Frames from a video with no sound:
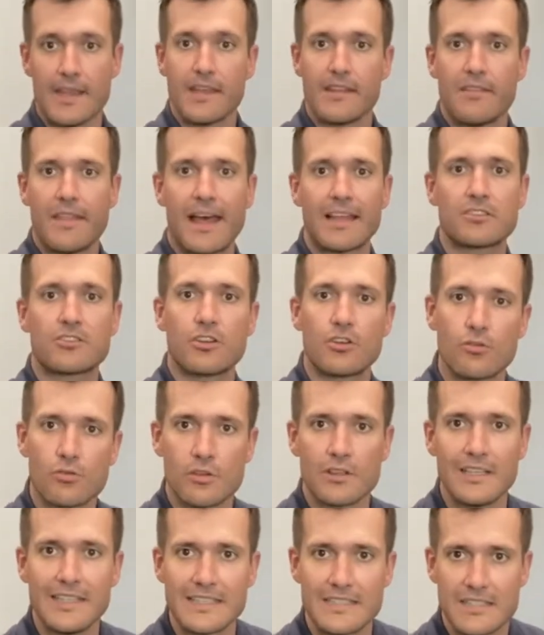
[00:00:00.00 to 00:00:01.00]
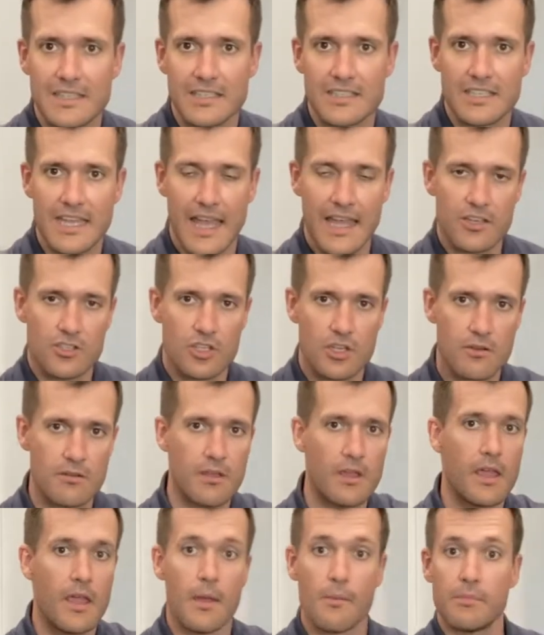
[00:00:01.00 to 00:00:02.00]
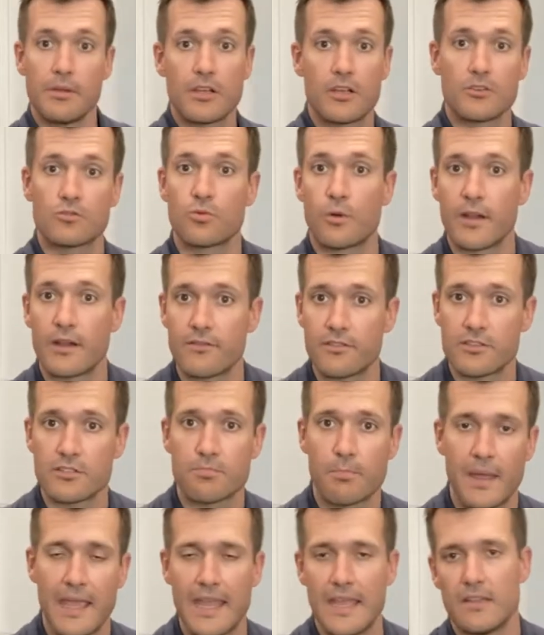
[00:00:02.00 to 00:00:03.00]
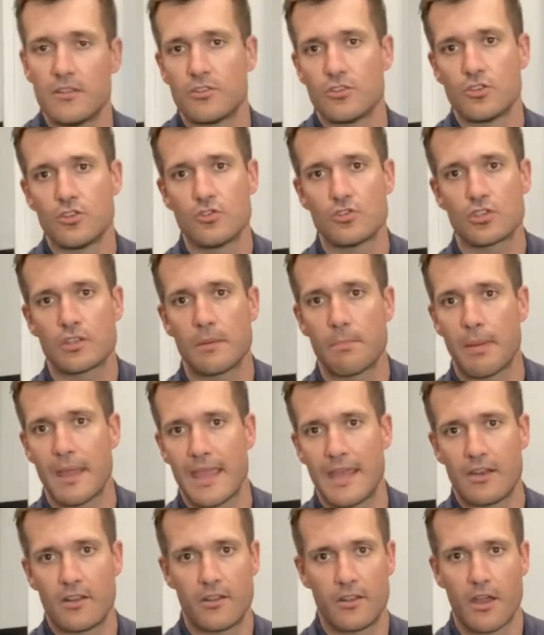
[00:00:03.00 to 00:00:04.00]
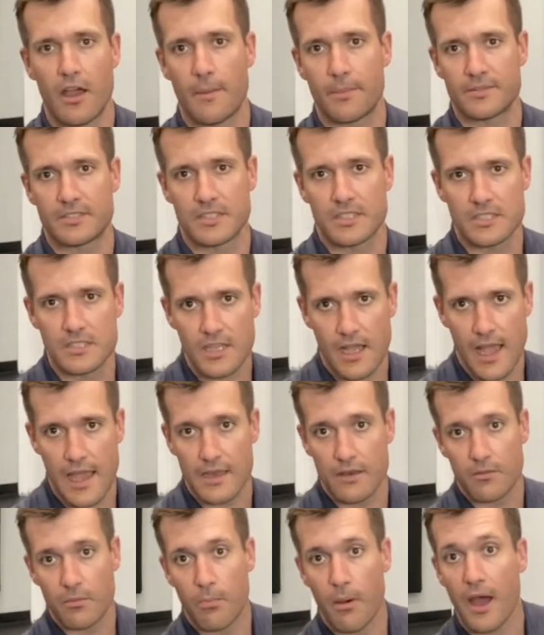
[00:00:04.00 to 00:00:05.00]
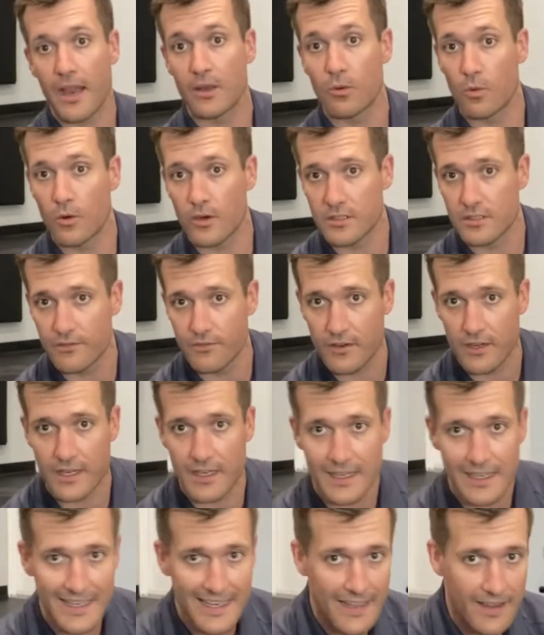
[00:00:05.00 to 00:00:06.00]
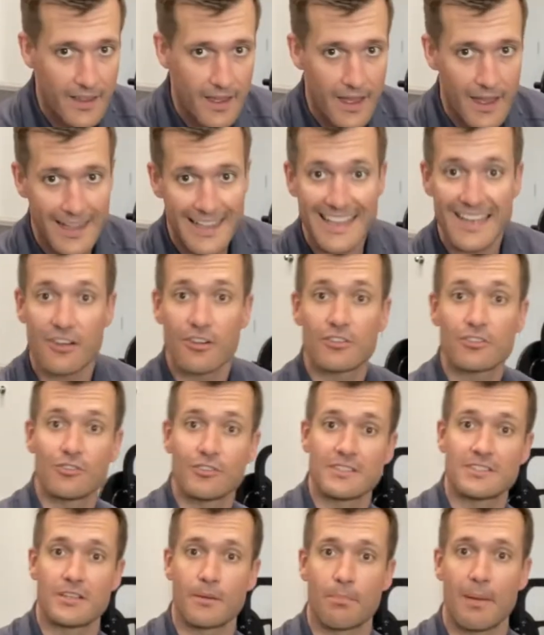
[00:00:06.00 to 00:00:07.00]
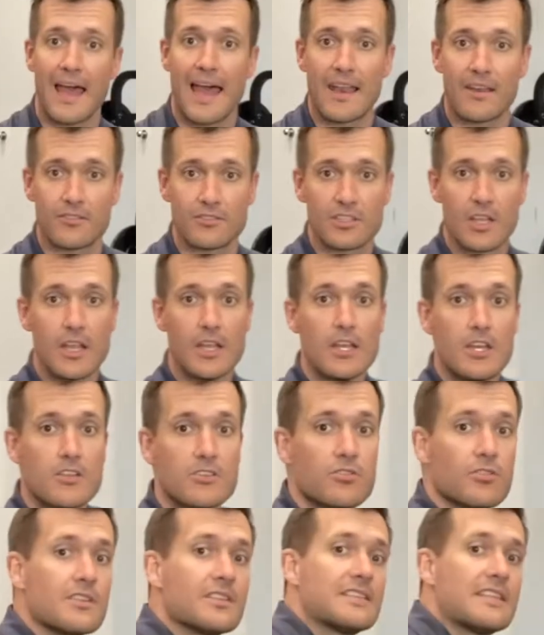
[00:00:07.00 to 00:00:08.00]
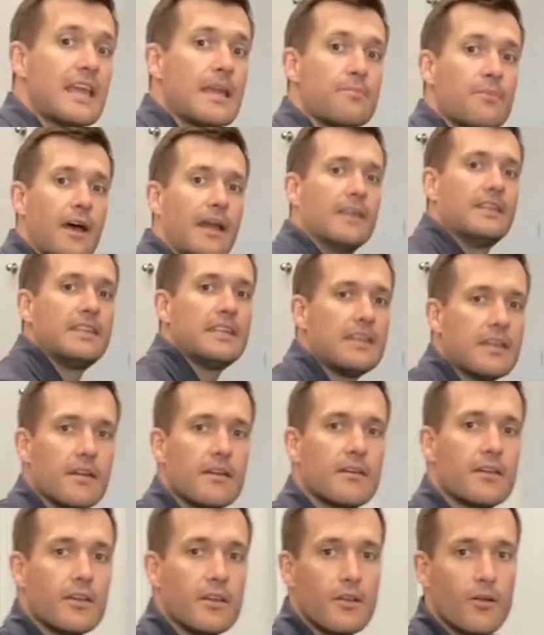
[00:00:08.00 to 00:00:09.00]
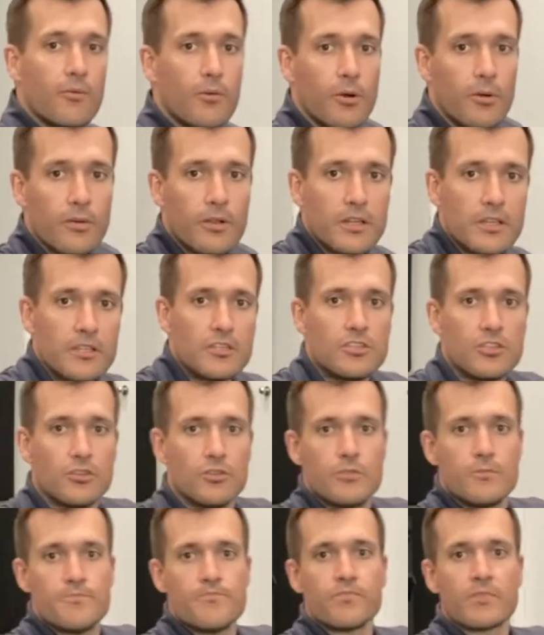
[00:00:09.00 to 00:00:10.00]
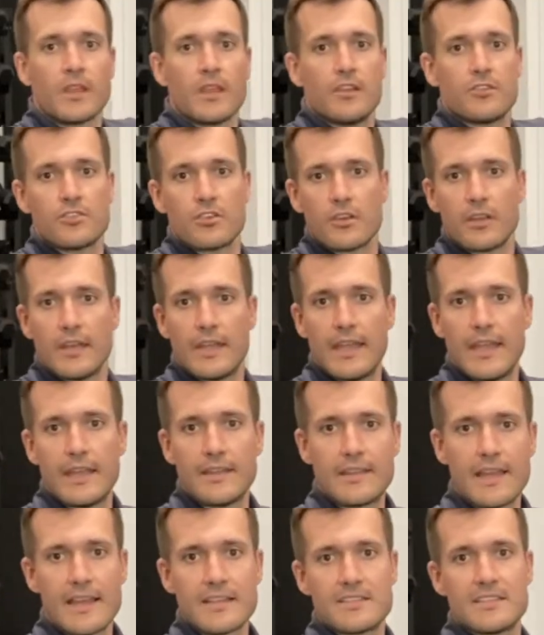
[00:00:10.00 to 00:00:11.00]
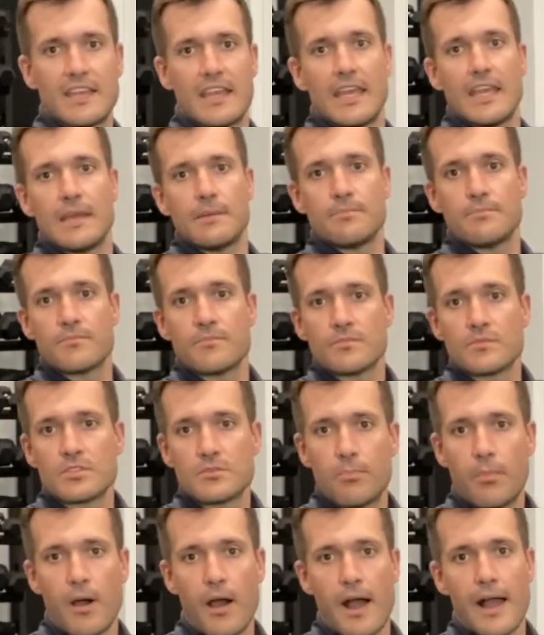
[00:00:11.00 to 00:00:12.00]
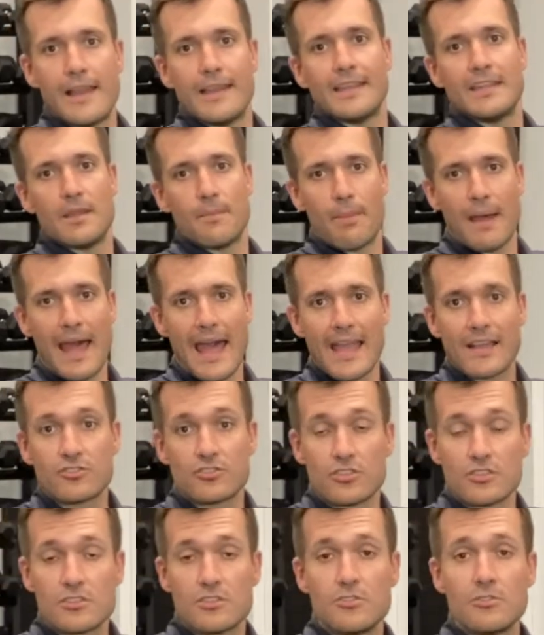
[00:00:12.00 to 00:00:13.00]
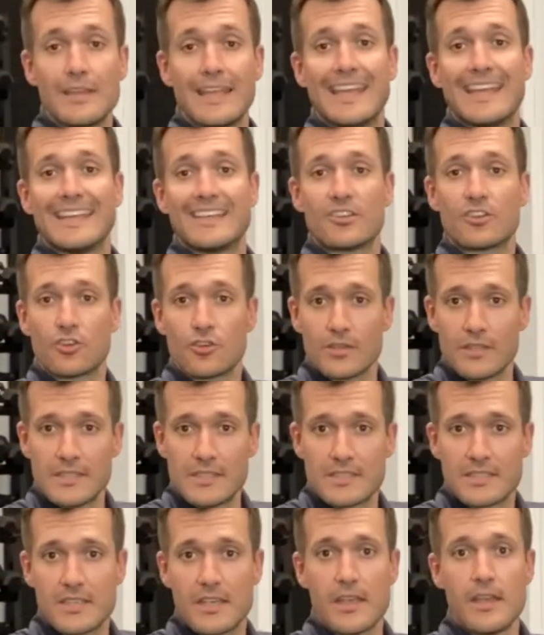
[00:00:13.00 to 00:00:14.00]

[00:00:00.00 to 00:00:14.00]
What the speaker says: That's going to release the tension, because wherever there's pain, there's usually pain on the opposite side. The body works in very characteristic patterns. So the same idea, what we're going to do is you're going to hit that same spot in the back just to increase